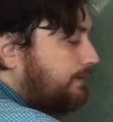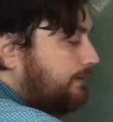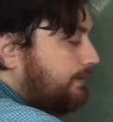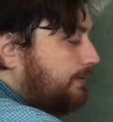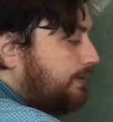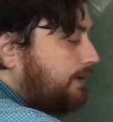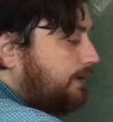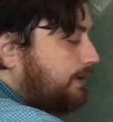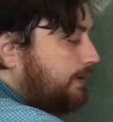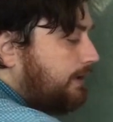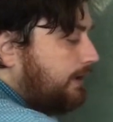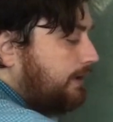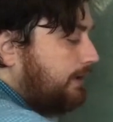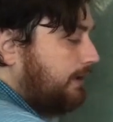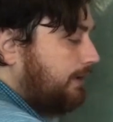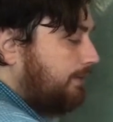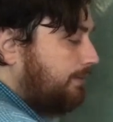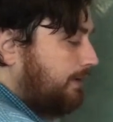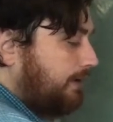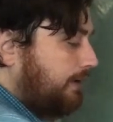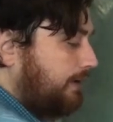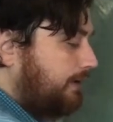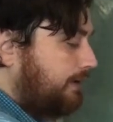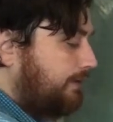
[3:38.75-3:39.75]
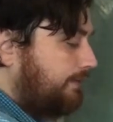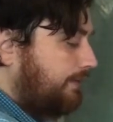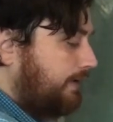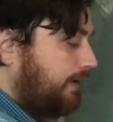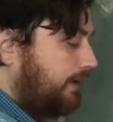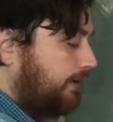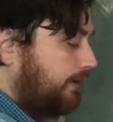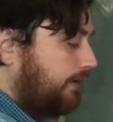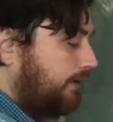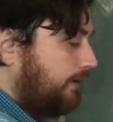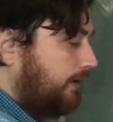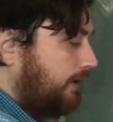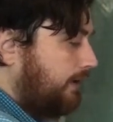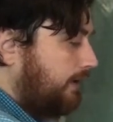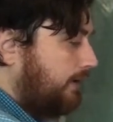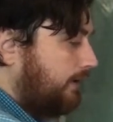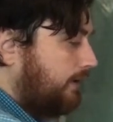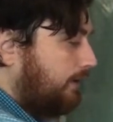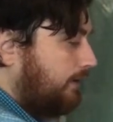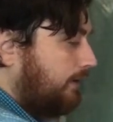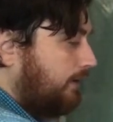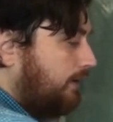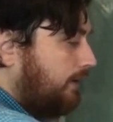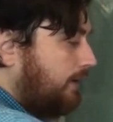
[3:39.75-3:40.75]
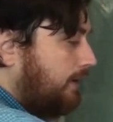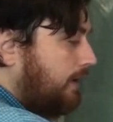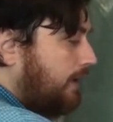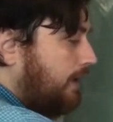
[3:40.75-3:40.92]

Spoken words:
which is going to give me this value here.